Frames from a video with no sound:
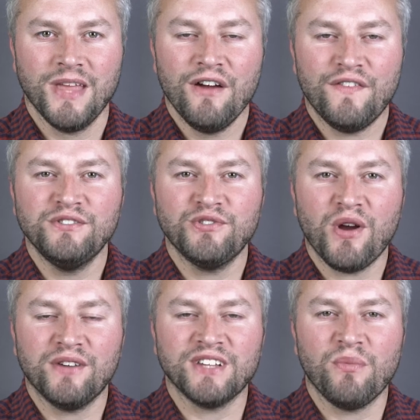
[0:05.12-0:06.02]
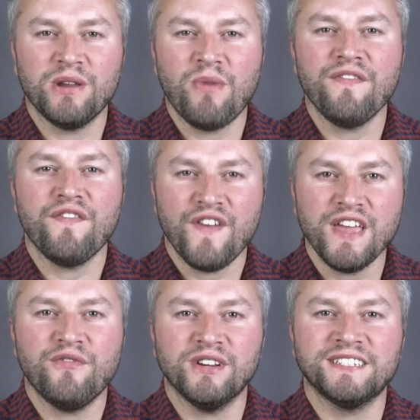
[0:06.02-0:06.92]
Photographs are one of my
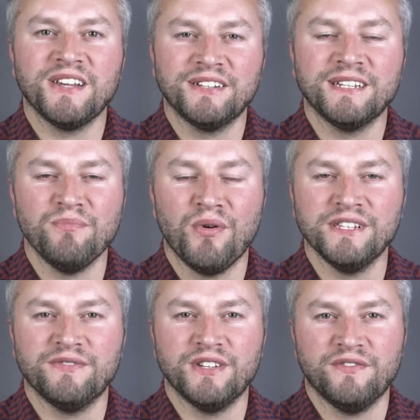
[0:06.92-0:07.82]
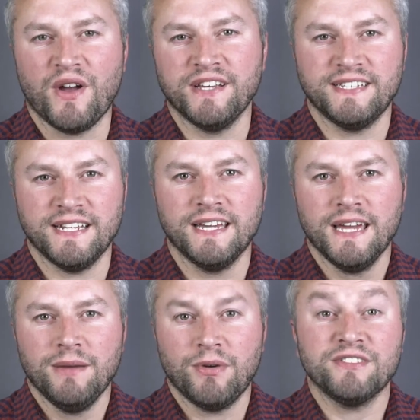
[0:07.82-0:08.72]
favourite starting points for devising
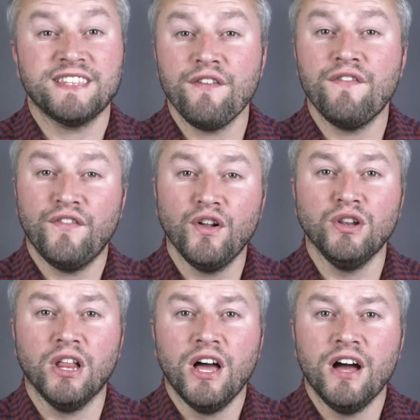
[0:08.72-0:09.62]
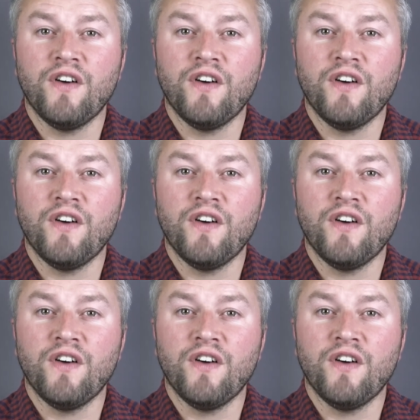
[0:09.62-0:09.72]
because they're full of